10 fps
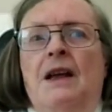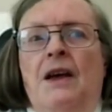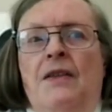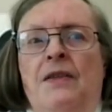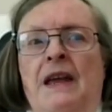
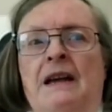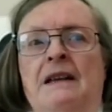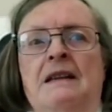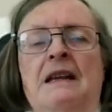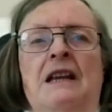
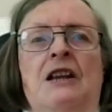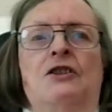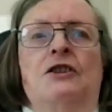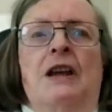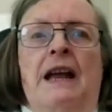Then
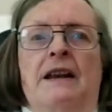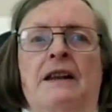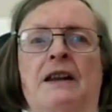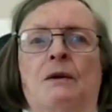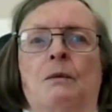each
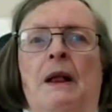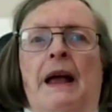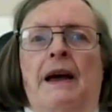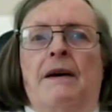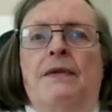candidate will
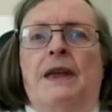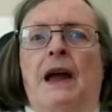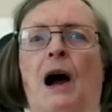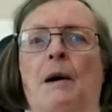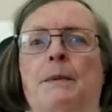have the
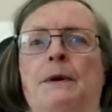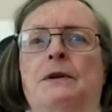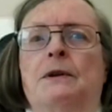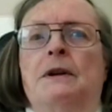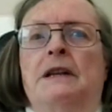
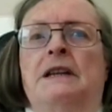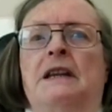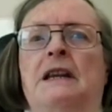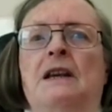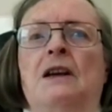
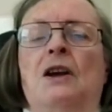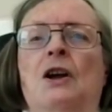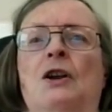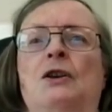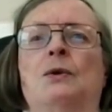opportunity
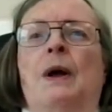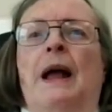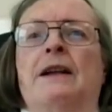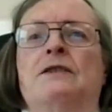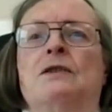to
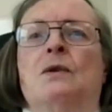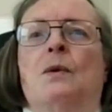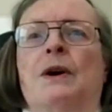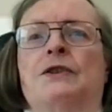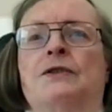answer
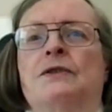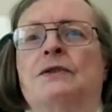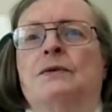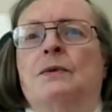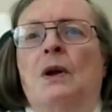
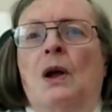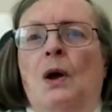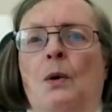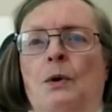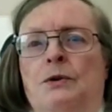questions
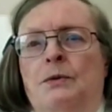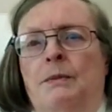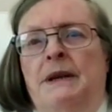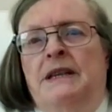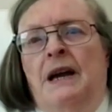which will
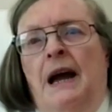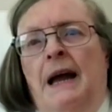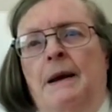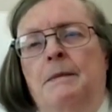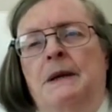be
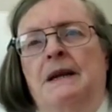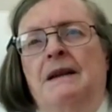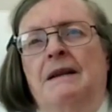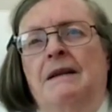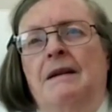timed.
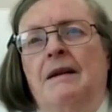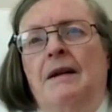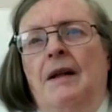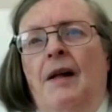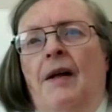
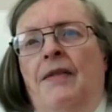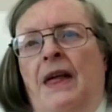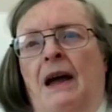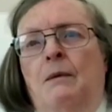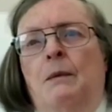
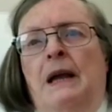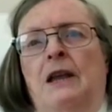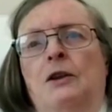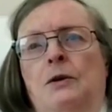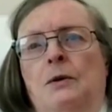That way,
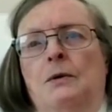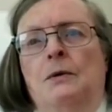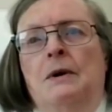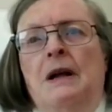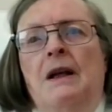
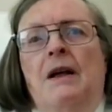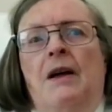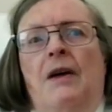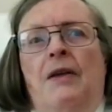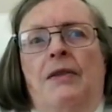you,
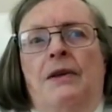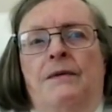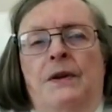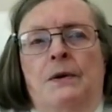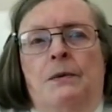the
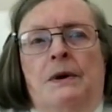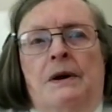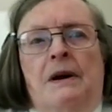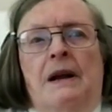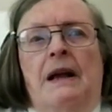
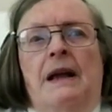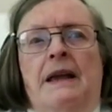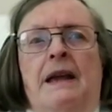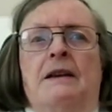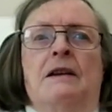viewer,
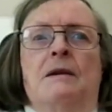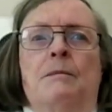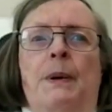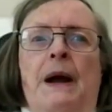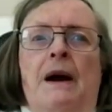can
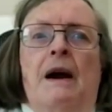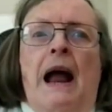compare